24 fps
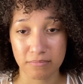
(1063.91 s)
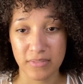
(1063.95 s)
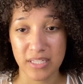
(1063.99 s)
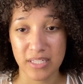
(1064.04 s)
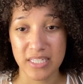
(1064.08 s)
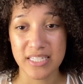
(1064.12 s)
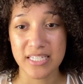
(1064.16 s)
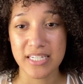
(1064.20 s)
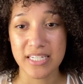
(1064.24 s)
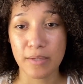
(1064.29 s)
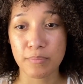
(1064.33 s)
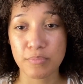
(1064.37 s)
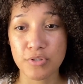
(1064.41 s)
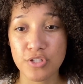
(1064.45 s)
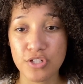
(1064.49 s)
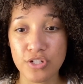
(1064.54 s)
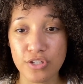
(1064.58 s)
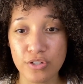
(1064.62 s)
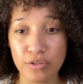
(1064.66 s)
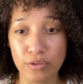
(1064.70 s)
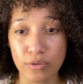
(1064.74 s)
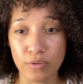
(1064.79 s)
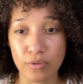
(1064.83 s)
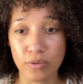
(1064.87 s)
Step
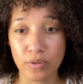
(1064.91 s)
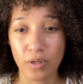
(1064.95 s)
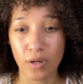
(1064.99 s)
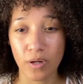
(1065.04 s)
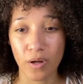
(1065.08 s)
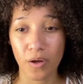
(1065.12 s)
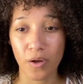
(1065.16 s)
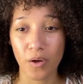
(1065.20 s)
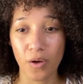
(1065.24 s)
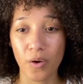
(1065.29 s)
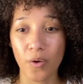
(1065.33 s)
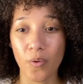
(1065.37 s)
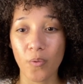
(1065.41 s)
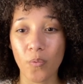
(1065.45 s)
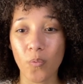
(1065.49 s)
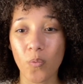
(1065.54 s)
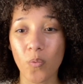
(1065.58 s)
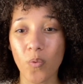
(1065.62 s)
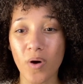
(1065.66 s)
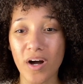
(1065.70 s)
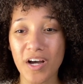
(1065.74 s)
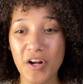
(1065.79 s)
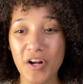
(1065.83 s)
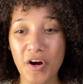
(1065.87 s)
2,
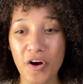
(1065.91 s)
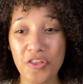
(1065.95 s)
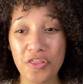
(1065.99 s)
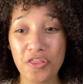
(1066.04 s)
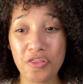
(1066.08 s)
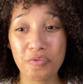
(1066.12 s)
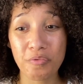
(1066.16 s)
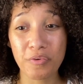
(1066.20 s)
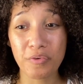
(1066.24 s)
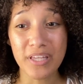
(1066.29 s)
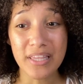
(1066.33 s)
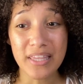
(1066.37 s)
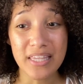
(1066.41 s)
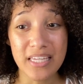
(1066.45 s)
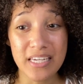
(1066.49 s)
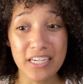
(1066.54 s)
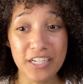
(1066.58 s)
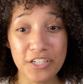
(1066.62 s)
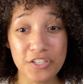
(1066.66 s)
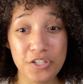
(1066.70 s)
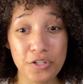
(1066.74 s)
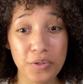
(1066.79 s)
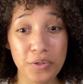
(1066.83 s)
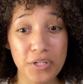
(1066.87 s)
what are 3
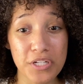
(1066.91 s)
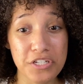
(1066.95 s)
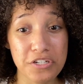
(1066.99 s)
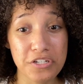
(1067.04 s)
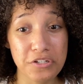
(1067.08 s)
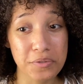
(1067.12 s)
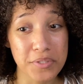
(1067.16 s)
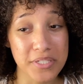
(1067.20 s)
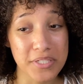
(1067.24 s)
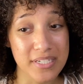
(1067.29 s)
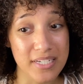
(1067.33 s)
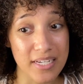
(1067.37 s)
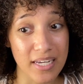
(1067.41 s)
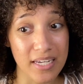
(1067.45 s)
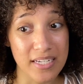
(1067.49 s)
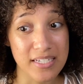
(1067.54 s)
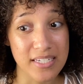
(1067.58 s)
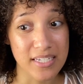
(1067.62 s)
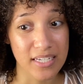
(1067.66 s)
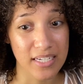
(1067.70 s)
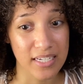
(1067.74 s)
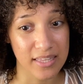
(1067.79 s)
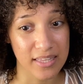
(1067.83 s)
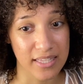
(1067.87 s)
things you can do today to
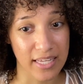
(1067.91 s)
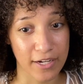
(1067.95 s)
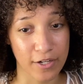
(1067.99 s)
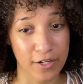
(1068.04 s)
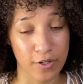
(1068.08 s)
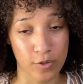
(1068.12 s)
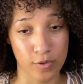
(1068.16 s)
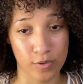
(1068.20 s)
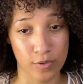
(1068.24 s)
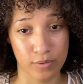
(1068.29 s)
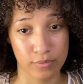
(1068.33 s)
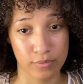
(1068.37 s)
hit that goal?